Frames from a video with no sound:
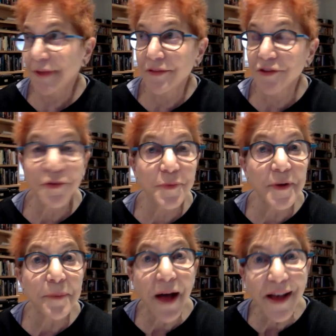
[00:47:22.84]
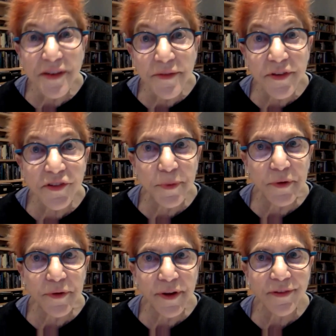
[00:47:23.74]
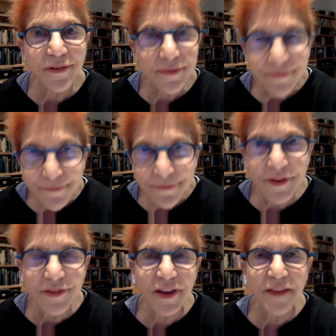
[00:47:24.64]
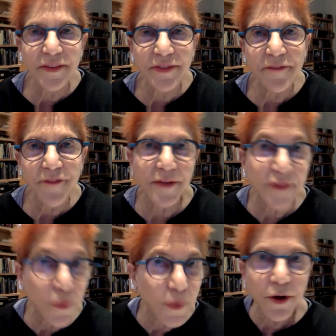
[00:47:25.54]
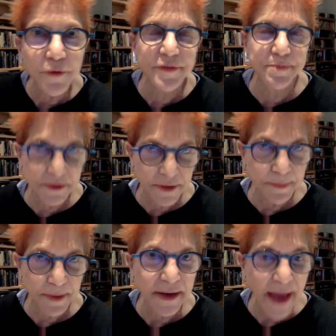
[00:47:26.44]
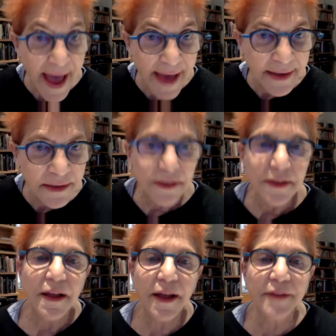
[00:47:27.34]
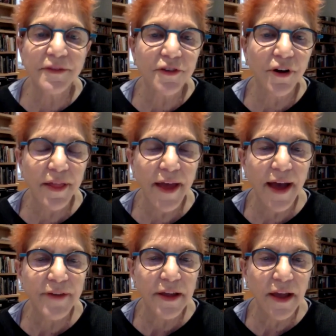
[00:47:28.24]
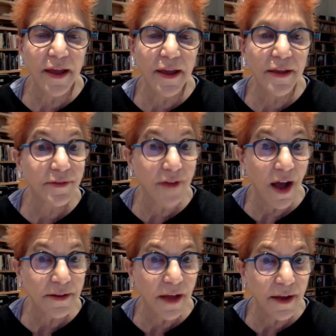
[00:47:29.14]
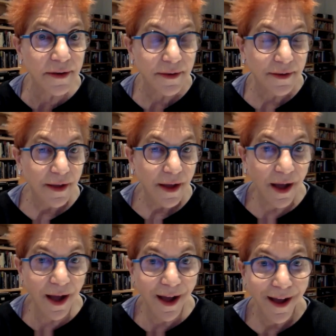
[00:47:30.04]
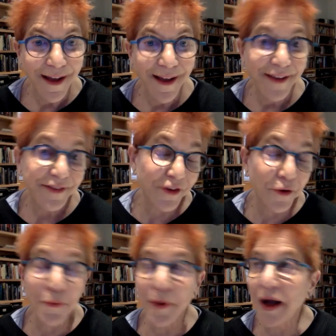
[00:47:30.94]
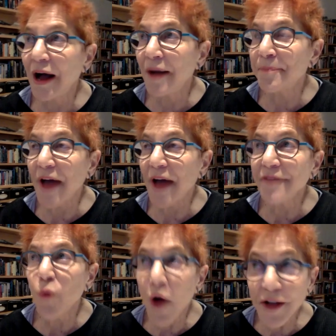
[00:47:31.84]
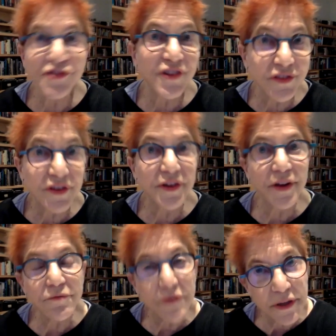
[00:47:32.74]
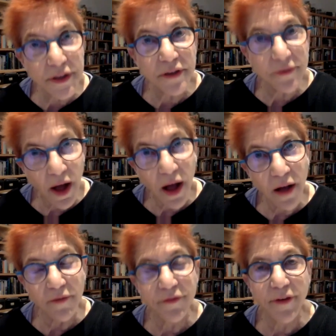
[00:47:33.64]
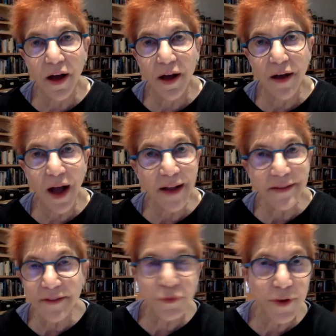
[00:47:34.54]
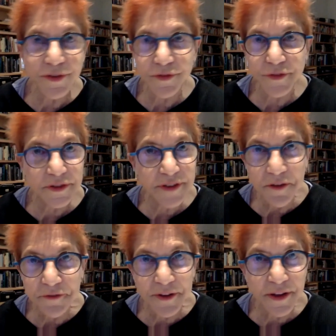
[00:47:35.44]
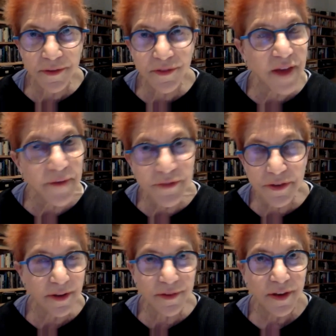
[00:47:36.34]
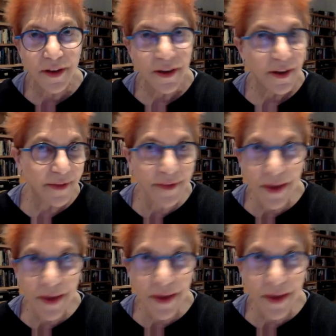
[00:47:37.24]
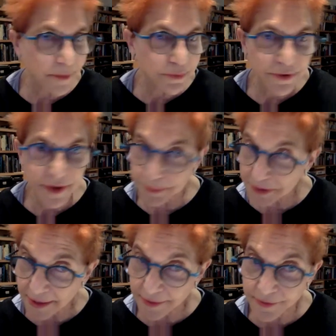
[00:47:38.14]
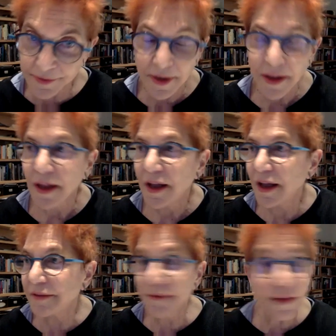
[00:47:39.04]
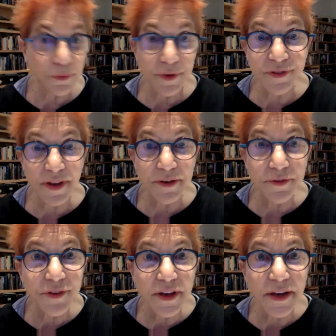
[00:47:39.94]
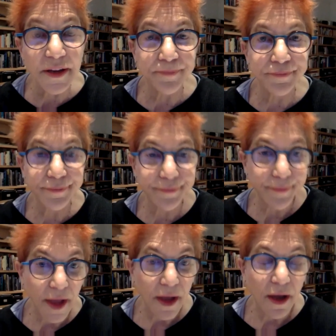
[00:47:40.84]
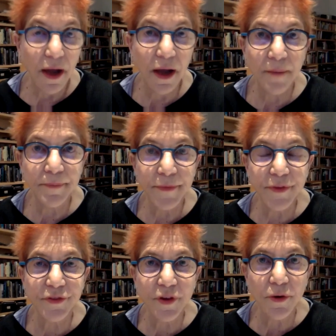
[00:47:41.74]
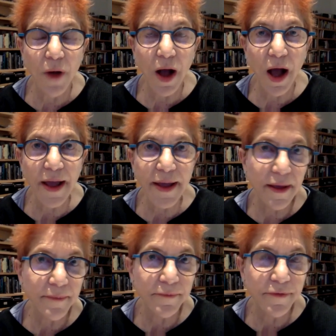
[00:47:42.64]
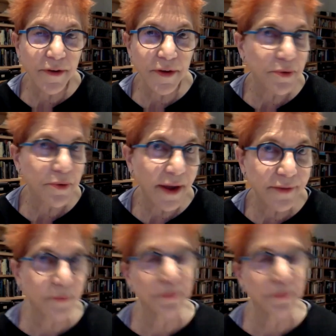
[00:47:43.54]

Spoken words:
so it's been a positive experience to see that they finally went over the Billy Penn hat and started having a skyline. So I've watched the city really evolve. I lived in West Philadelphia in the 70s, and that was not a pretty place, and neither was Center City. So I am very proud to